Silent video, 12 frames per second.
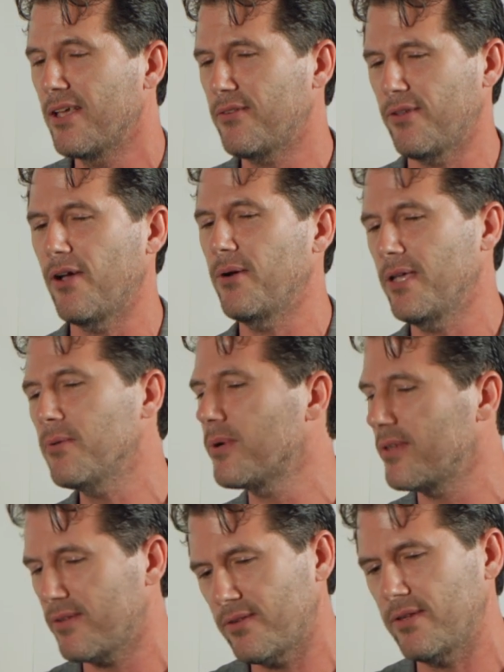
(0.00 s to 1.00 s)
So it
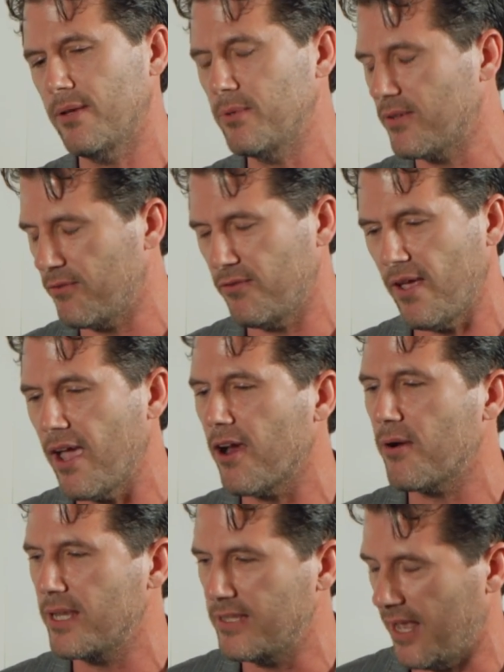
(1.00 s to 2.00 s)
was a
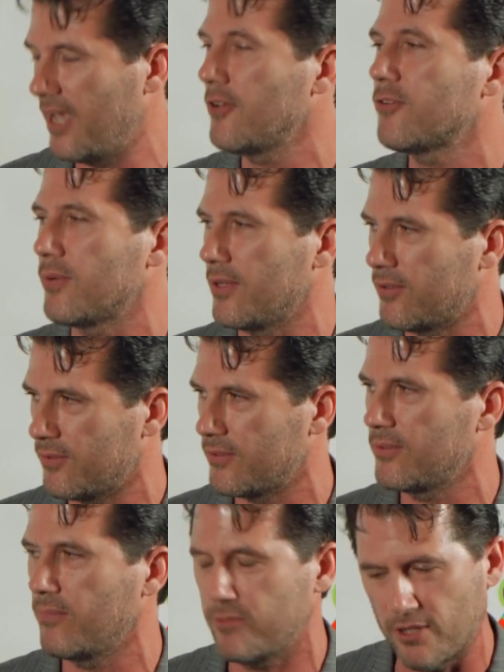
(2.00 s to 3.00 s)
very
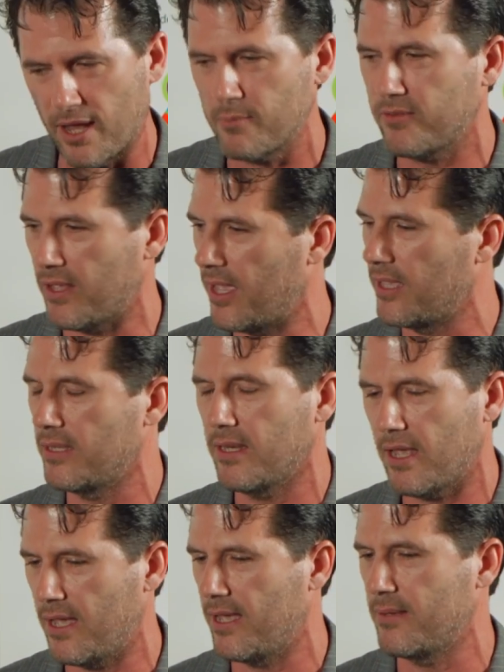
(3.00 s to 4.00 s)
dangerous job site.
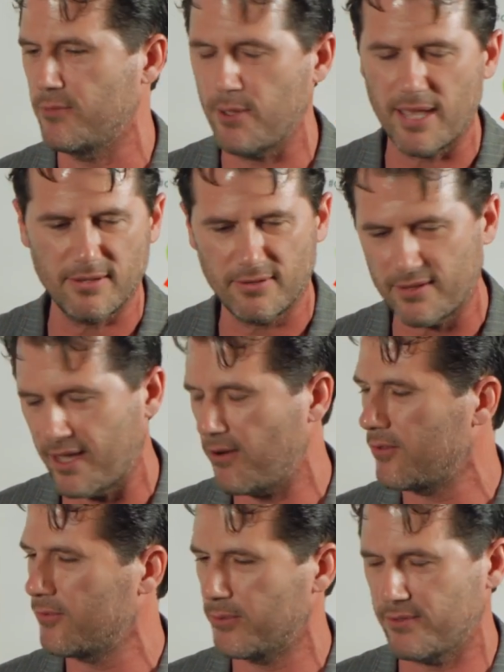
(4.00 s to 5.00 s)
You had to sign
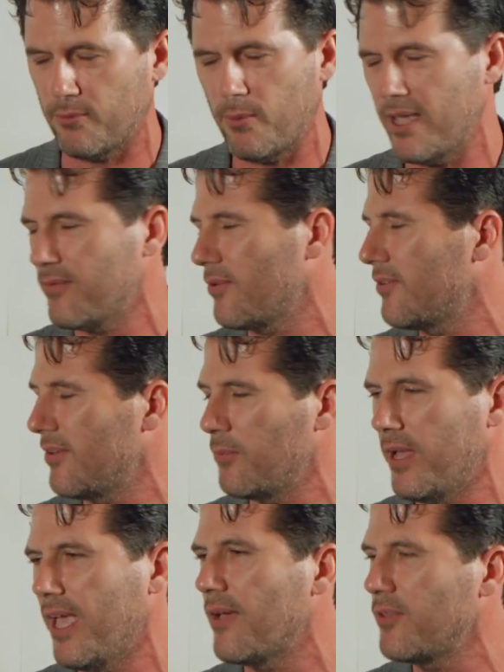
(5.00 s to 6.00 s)
all sorts of waivers and
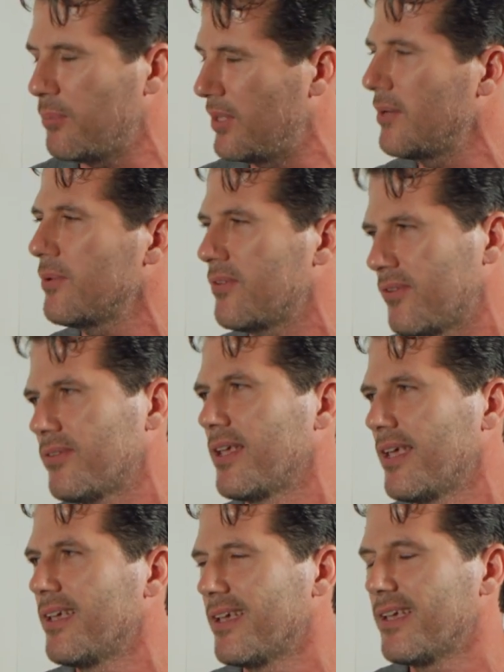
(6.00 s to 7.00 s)
what have you, but it was
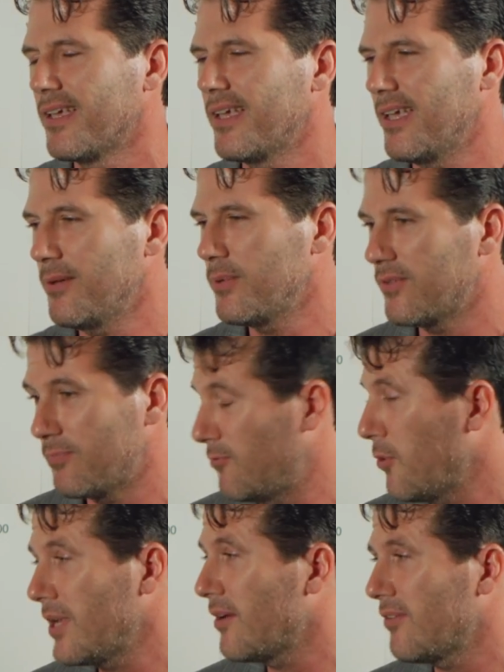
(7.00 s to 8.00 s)

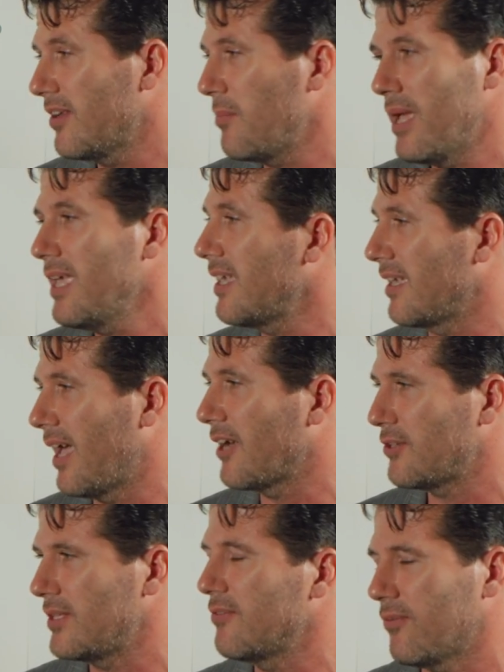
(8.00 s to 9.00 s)
4 years in the making
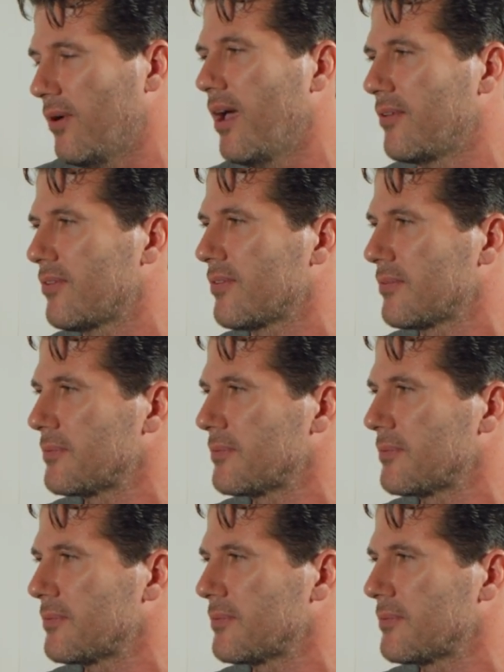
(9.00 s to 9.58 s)
actually for us.